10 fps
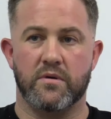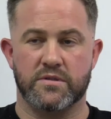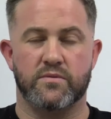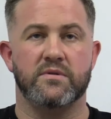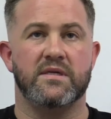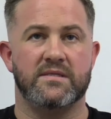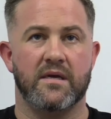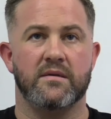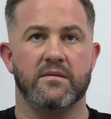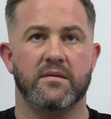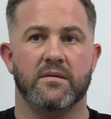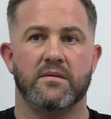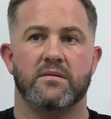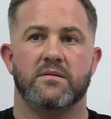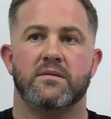also understand
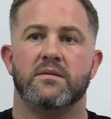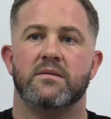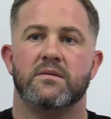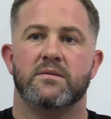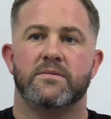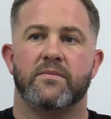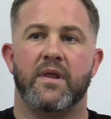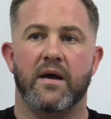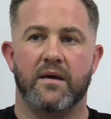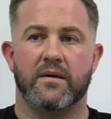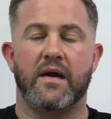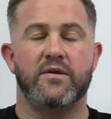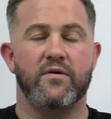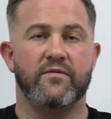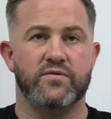that I
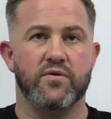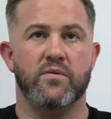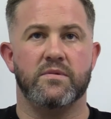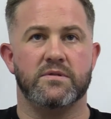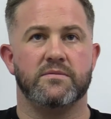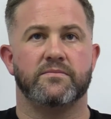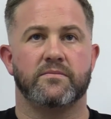do have traumas